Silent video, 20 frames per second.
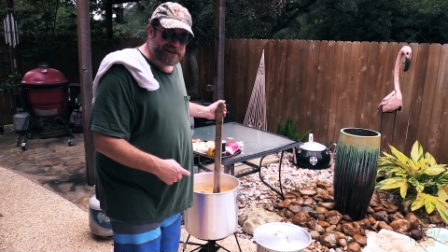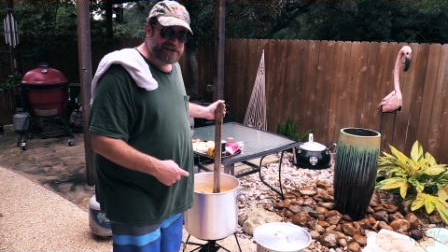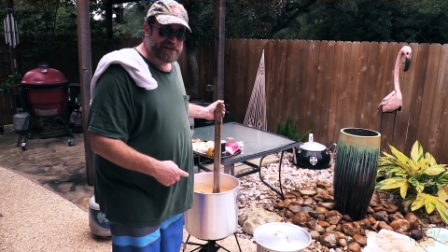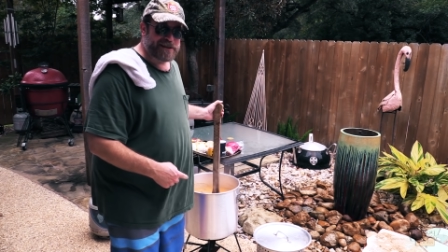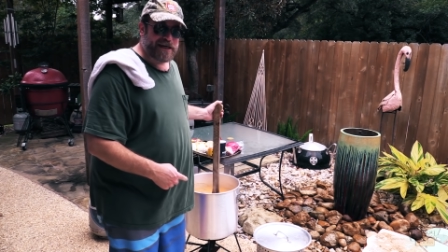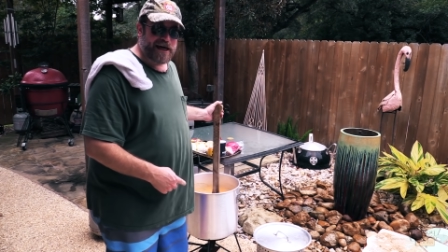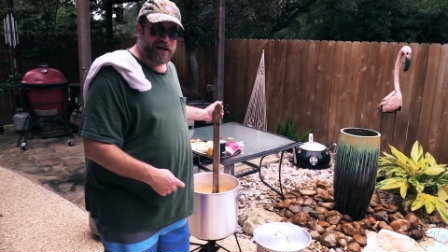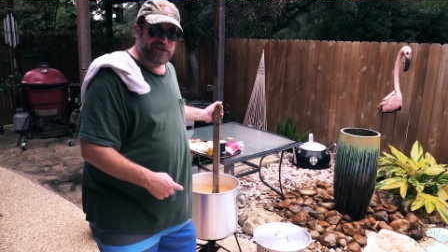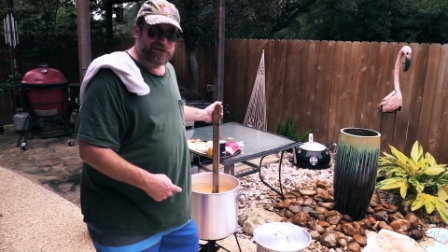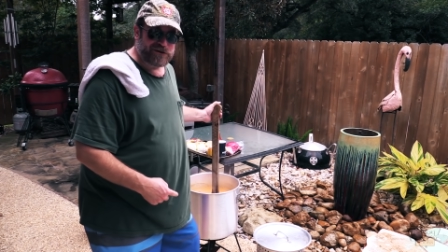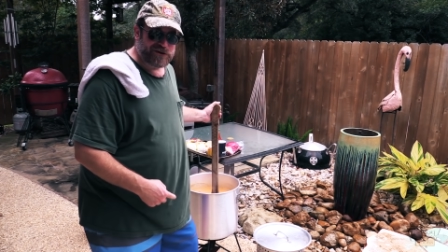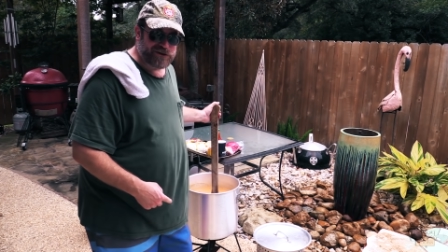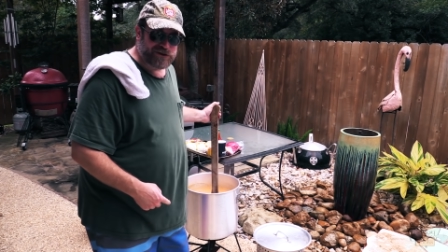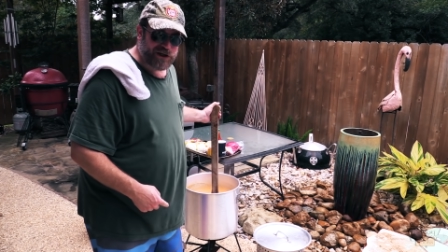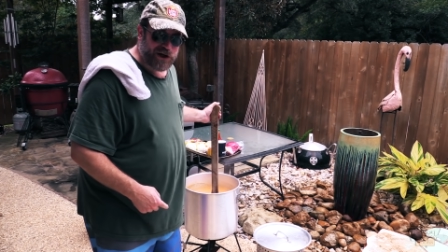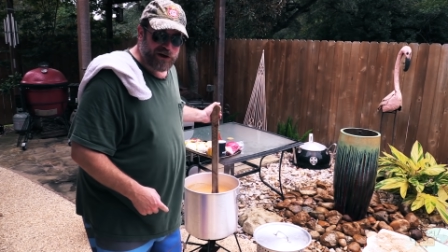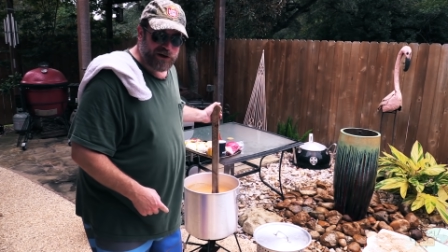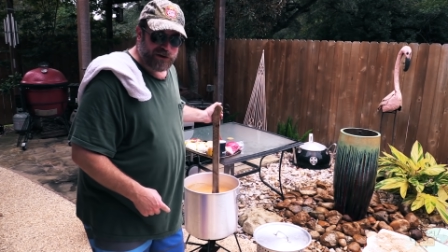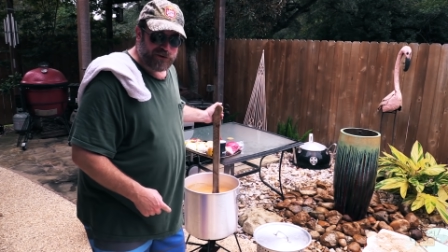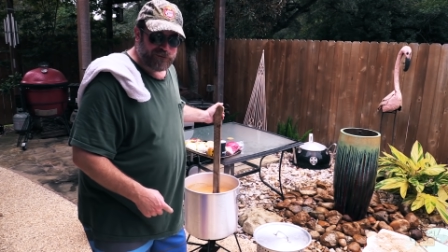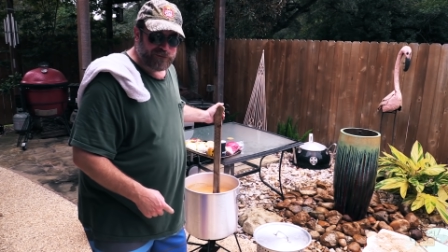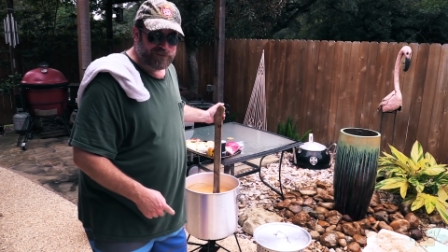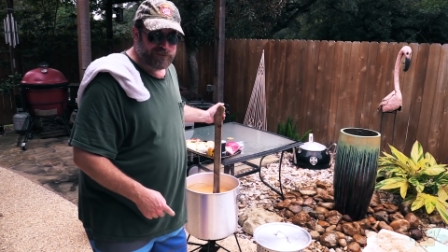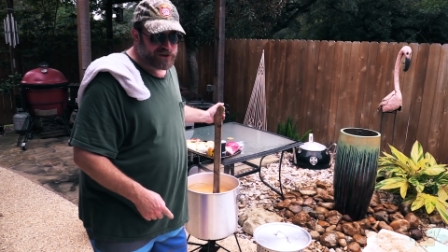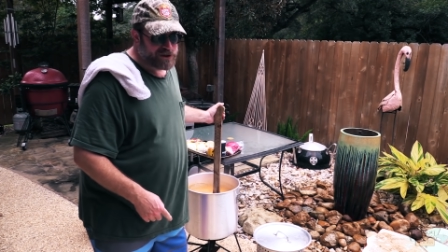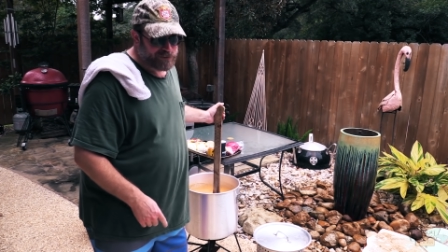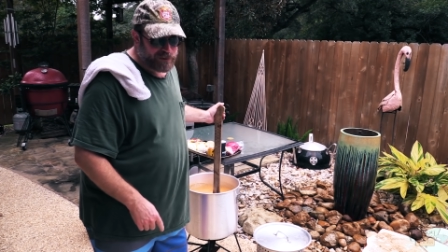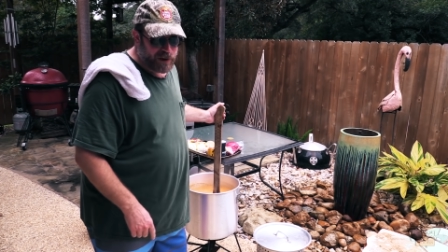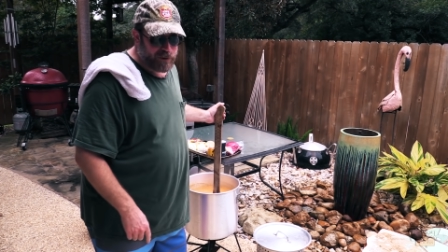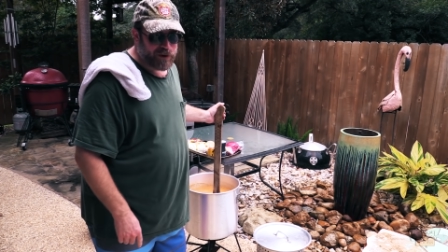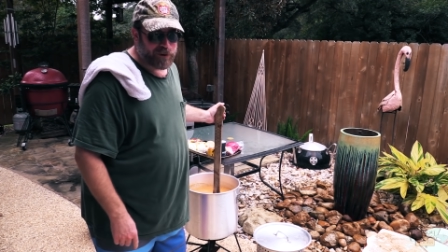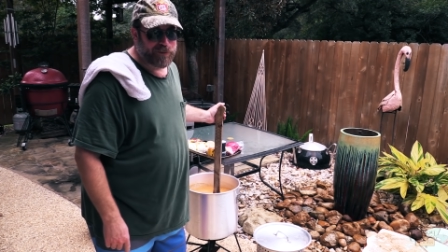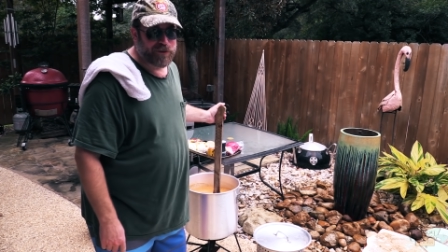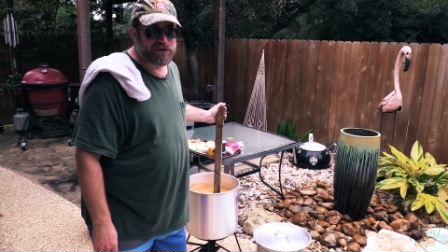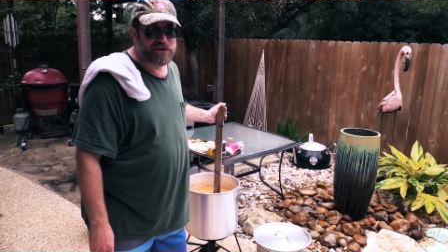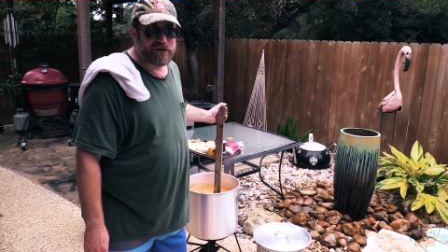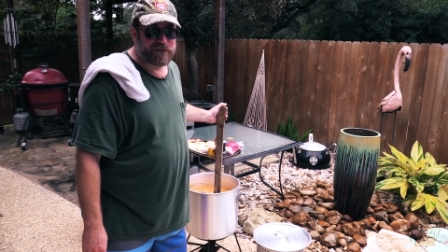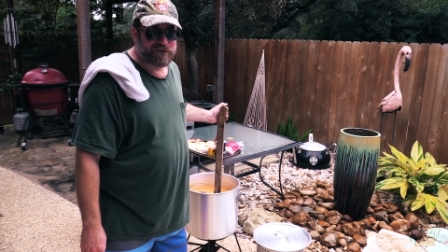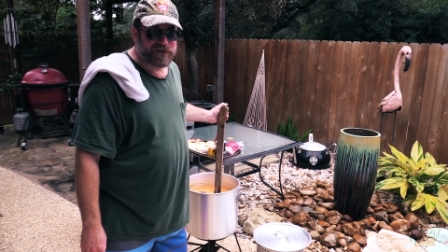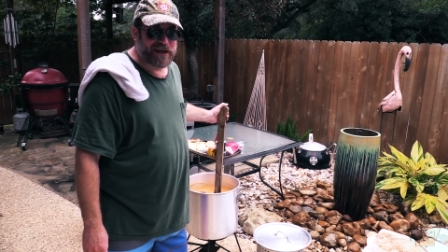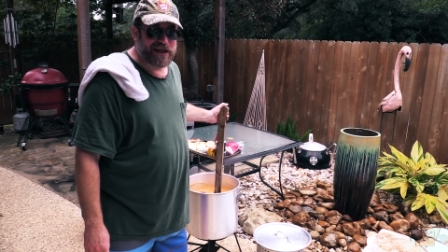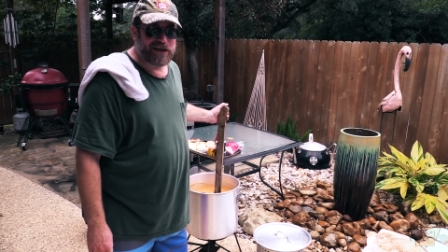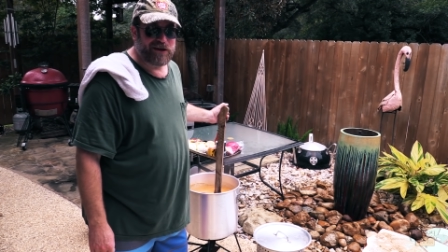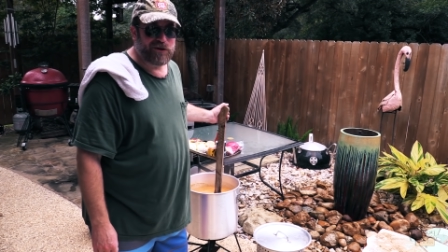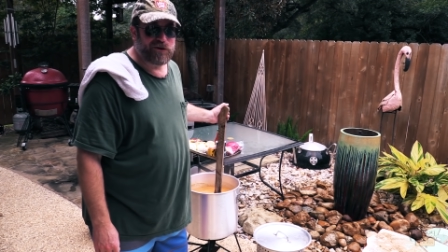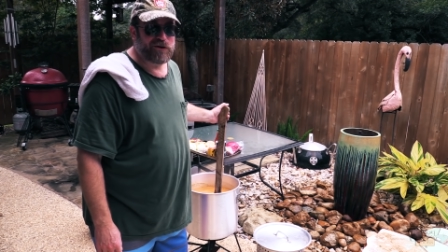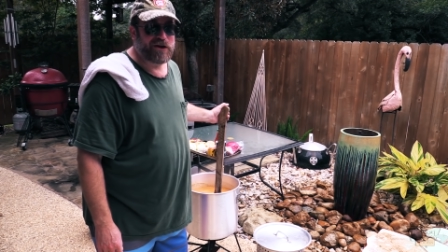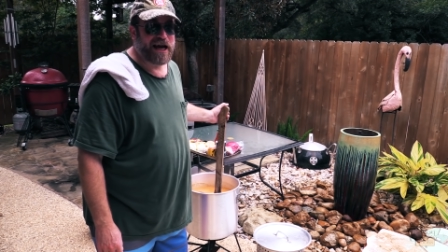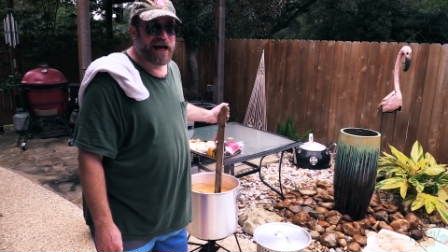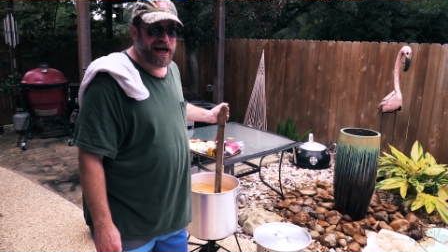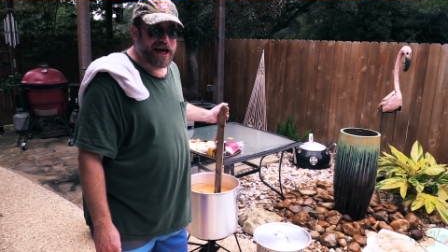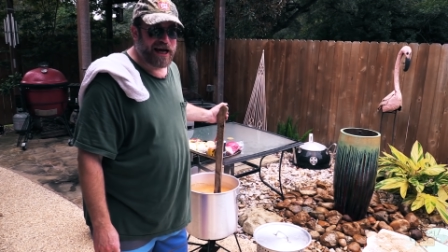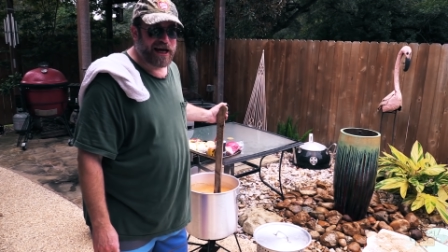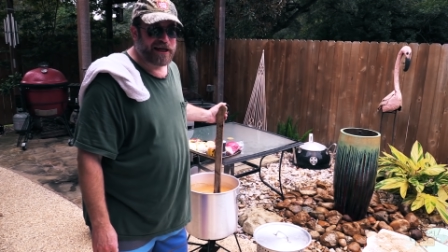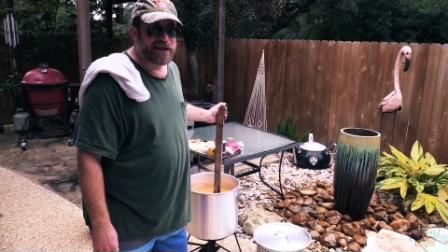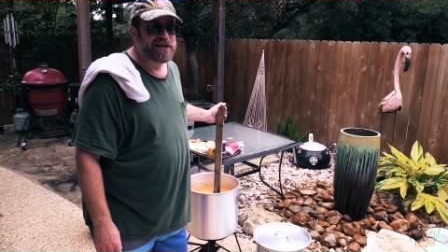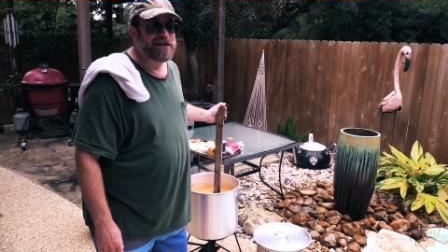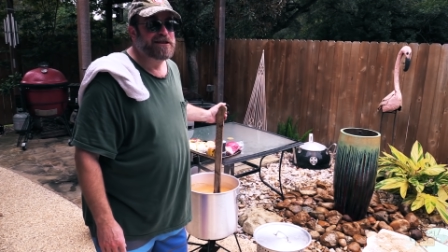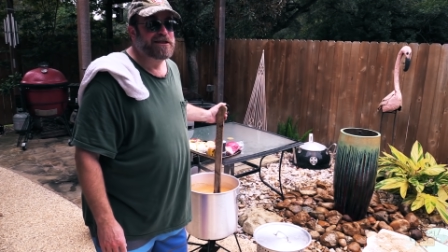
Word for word: inside on your stove, but you might want to put your vent on high